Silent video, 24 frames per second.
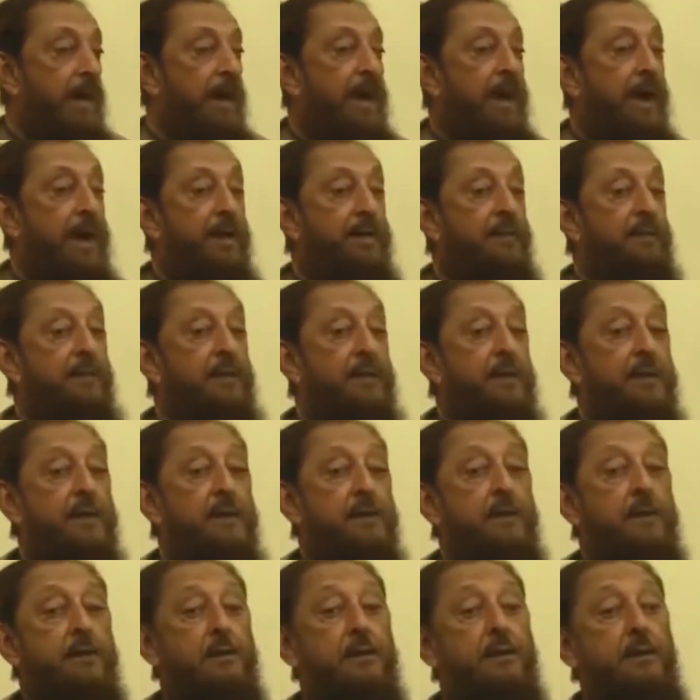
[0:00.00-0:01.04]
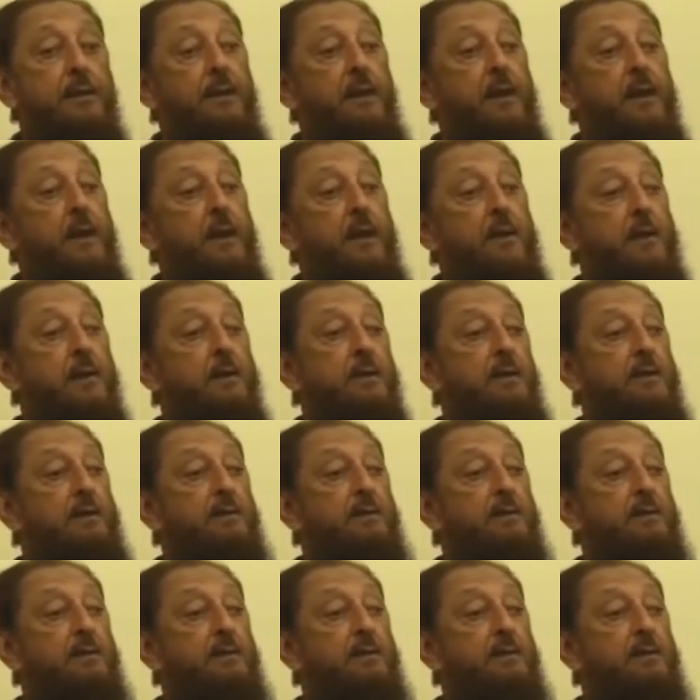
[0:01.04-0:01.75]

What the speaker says: And then Uncle